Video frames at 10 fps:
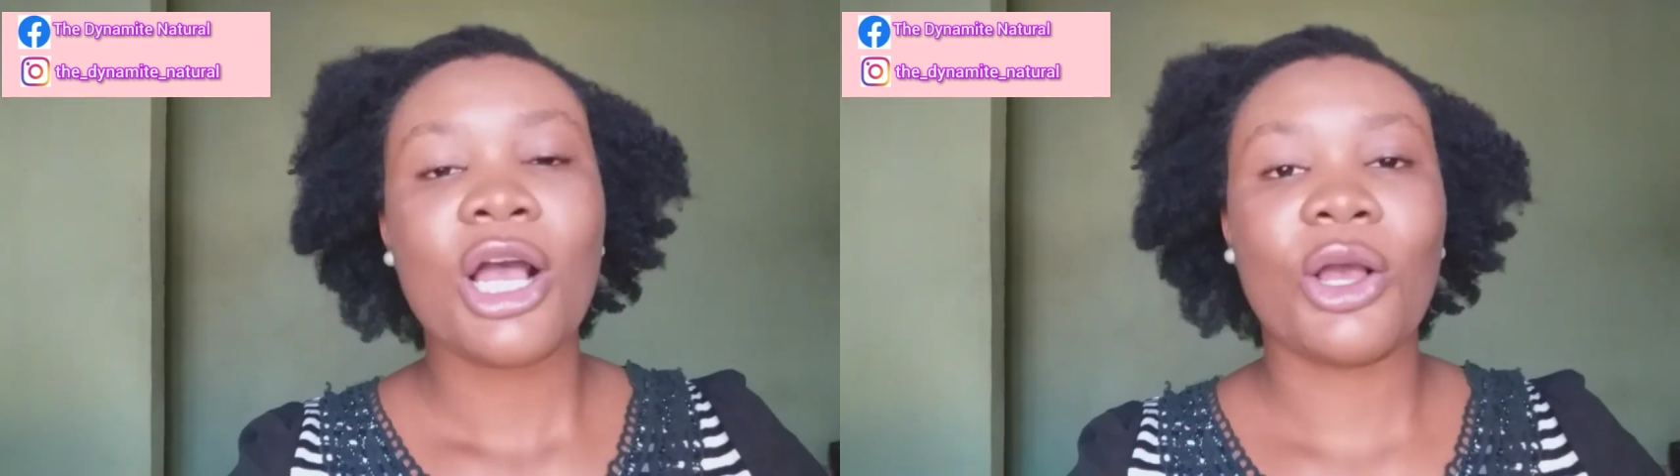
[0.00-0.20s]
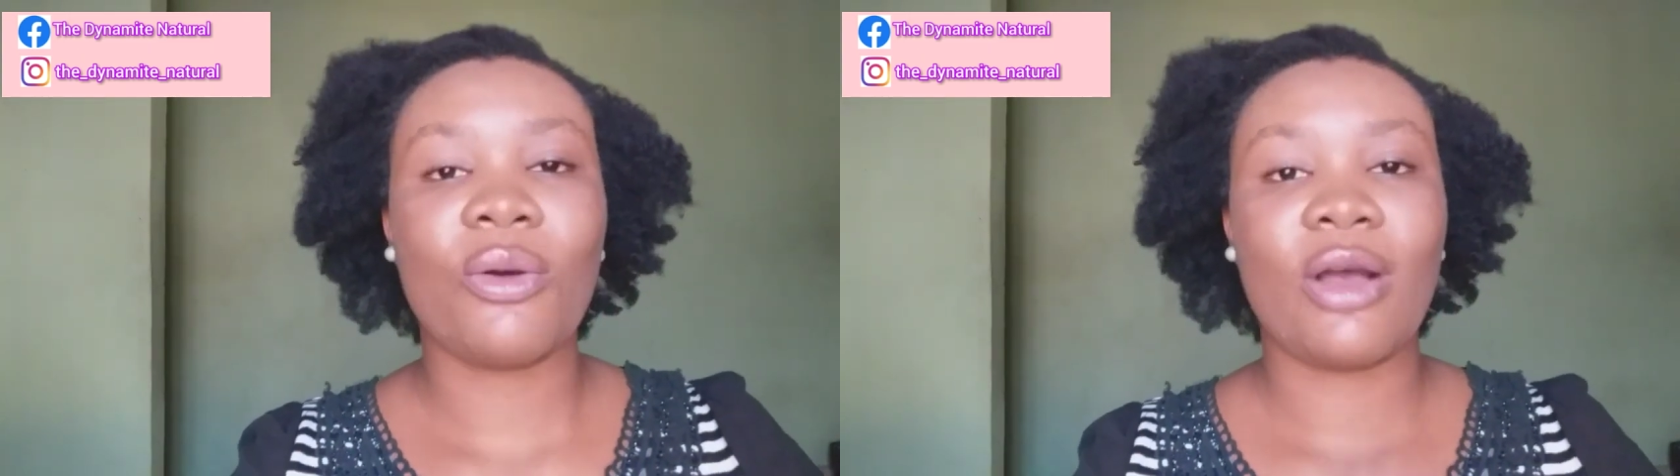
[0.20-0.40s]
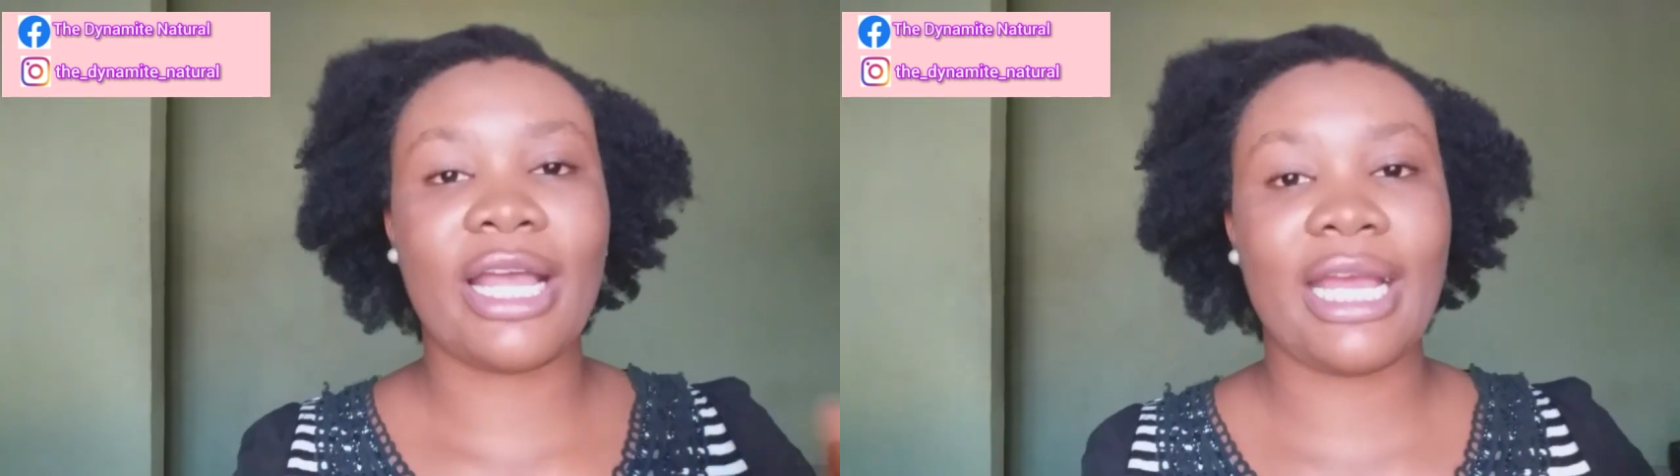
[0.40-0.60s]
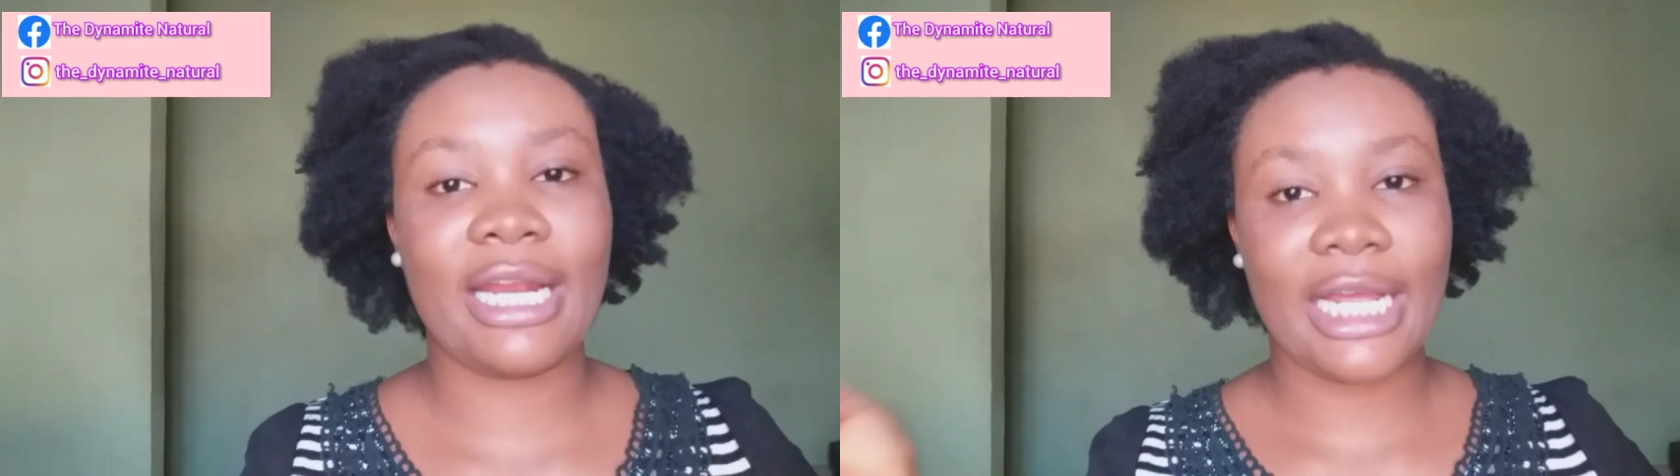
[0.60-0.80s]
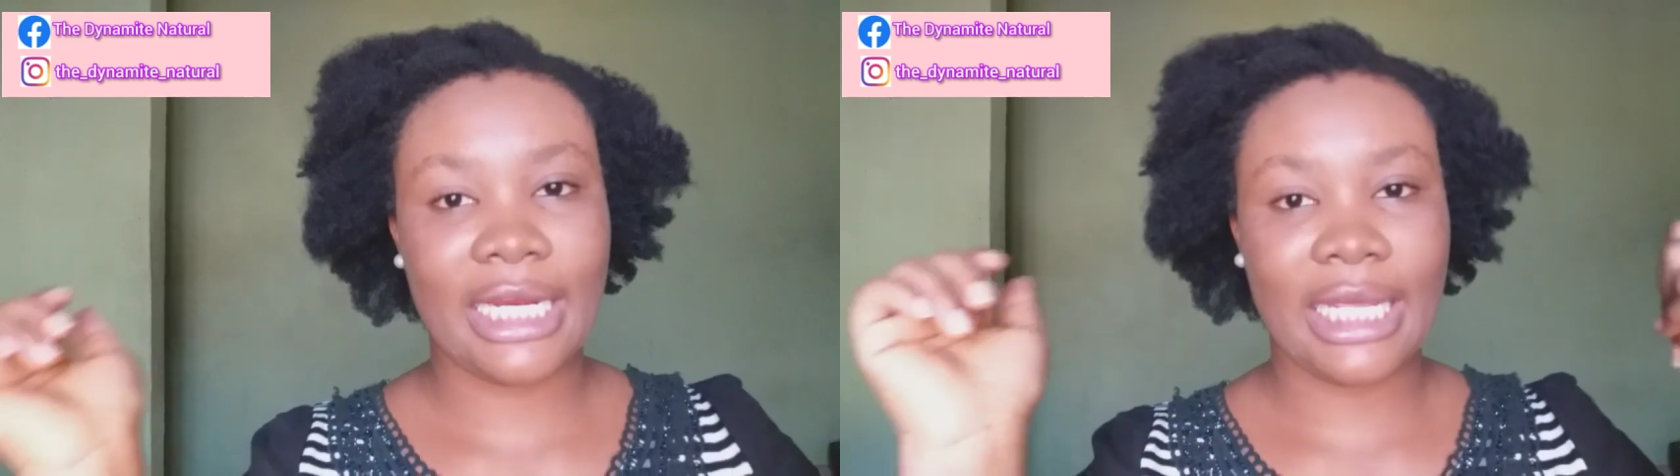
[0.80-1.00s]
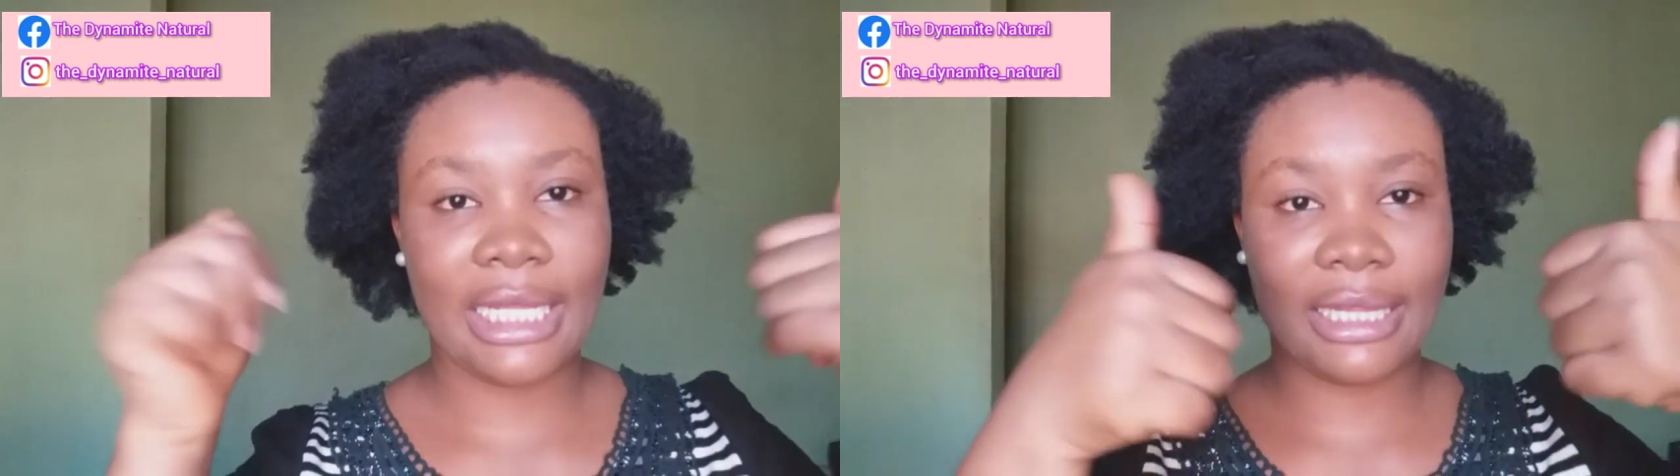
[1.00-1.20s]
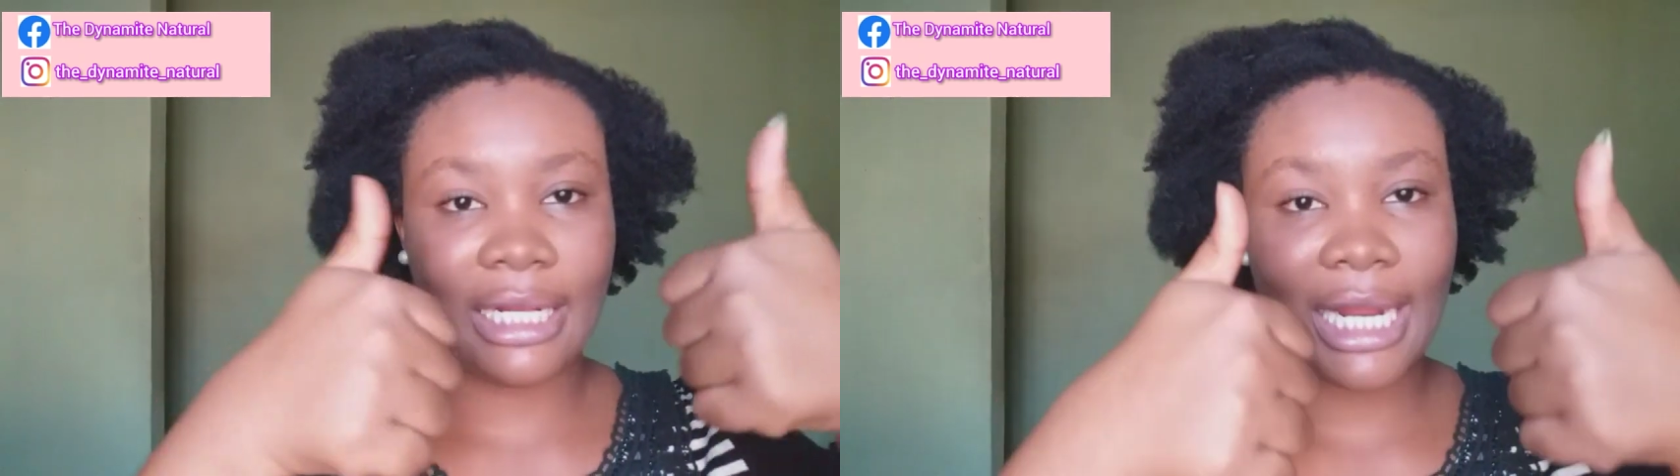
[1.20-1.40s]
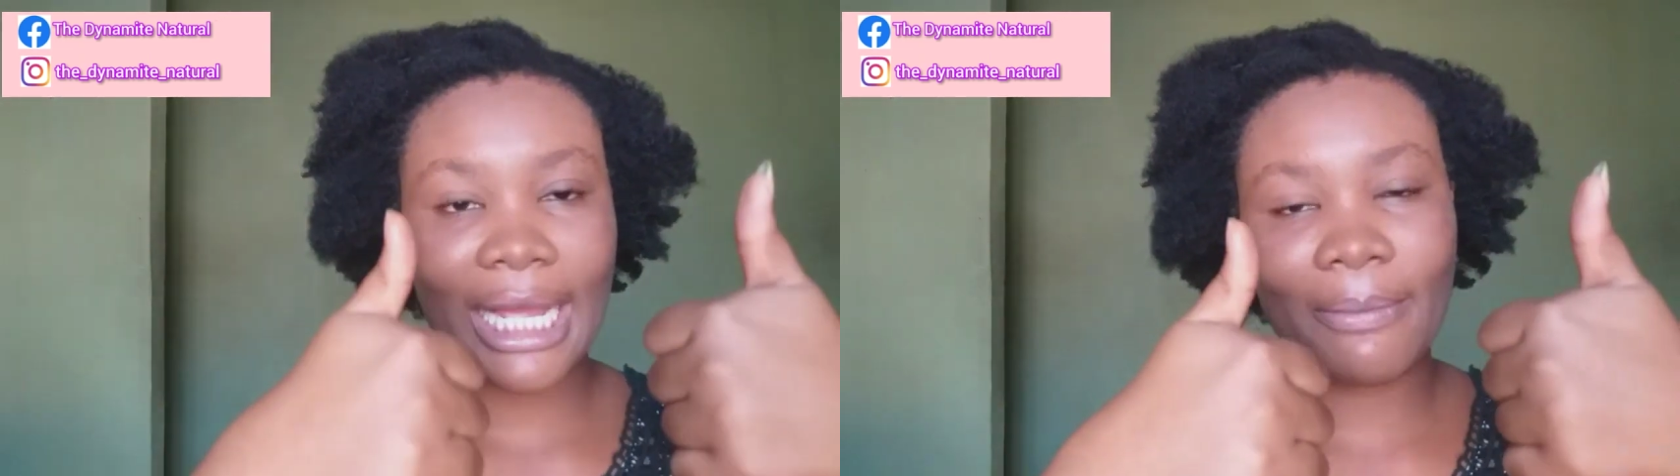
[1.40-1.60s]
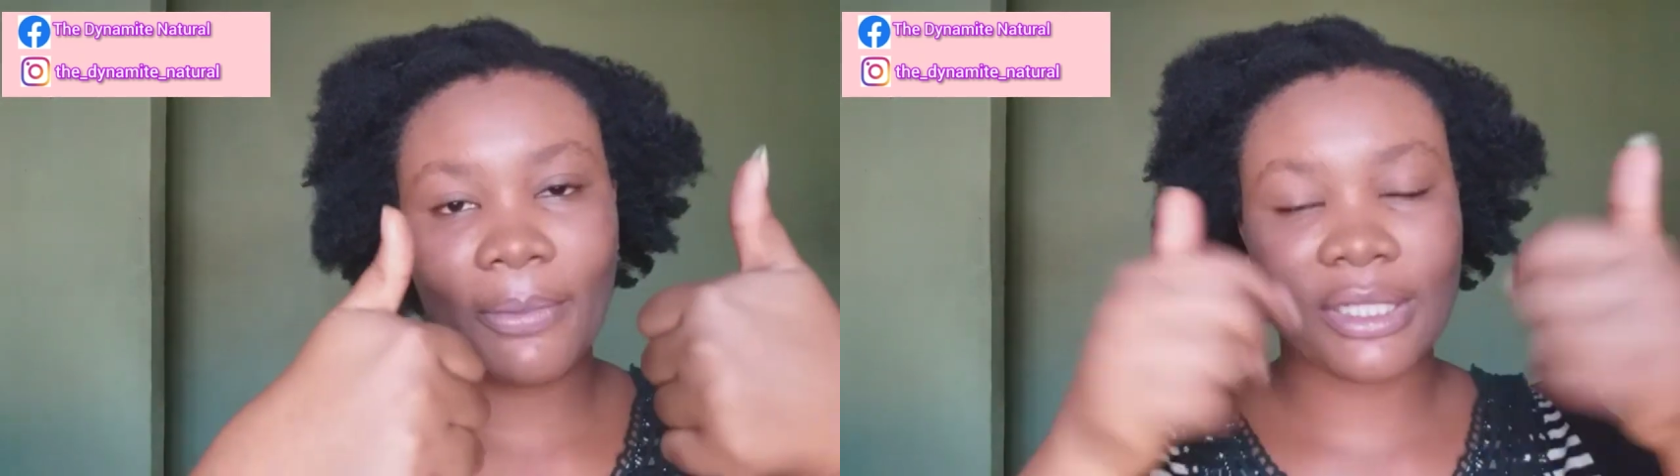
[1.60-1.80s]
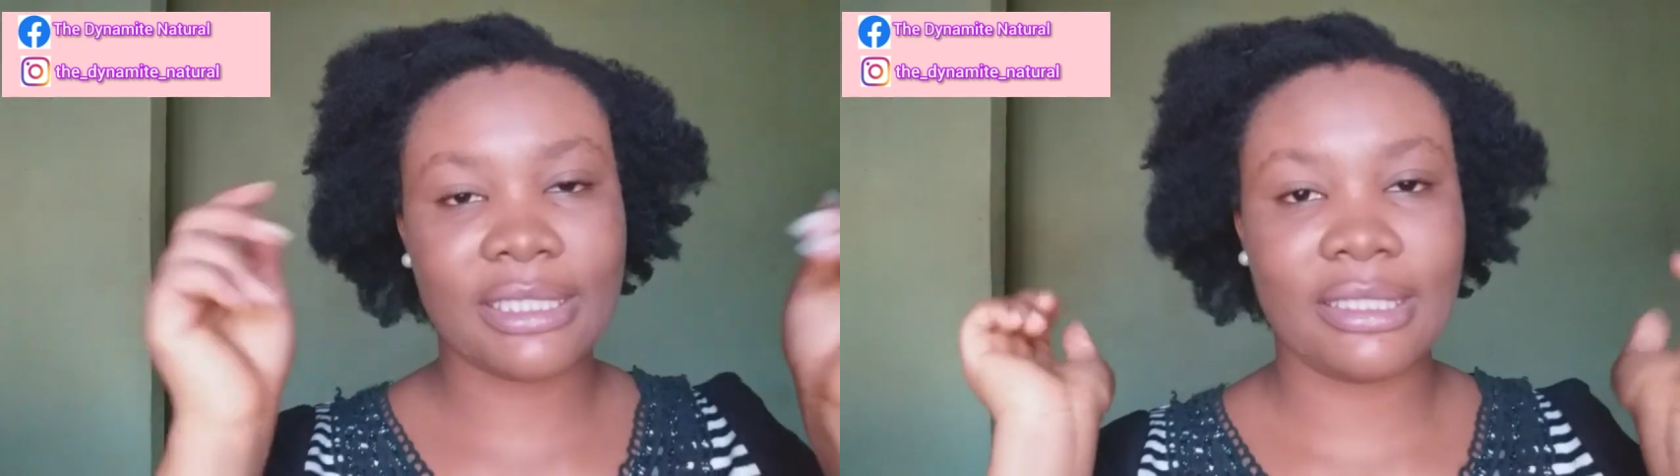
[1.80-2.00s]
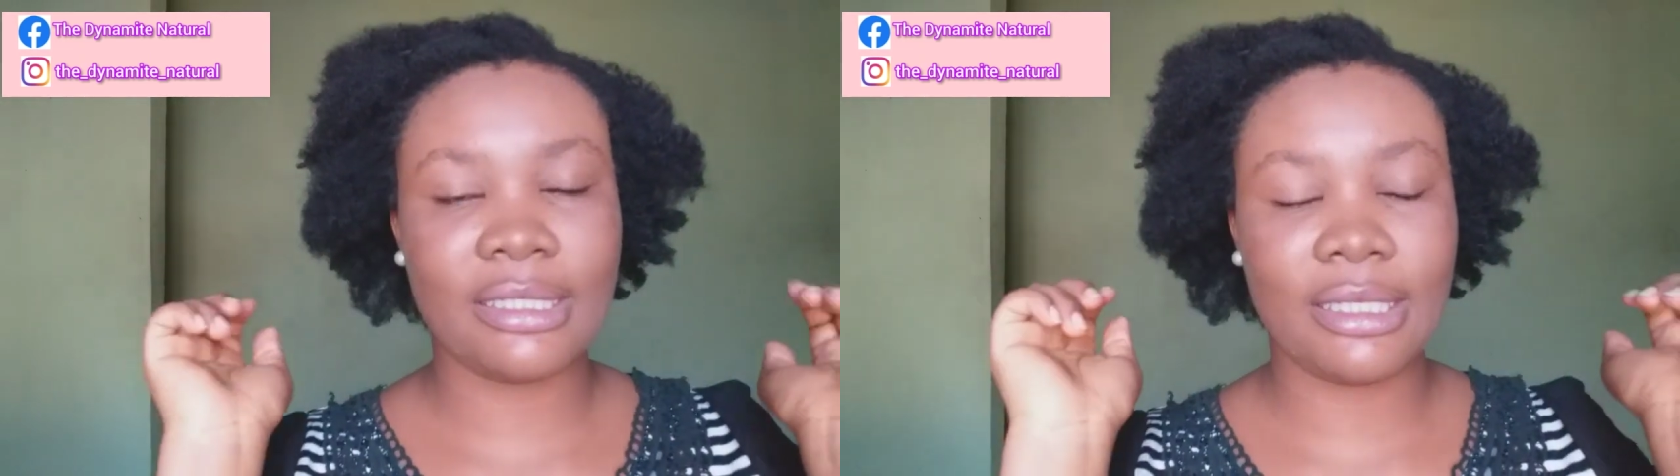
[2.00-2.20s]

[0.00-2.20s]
Go ahead and hit the like button,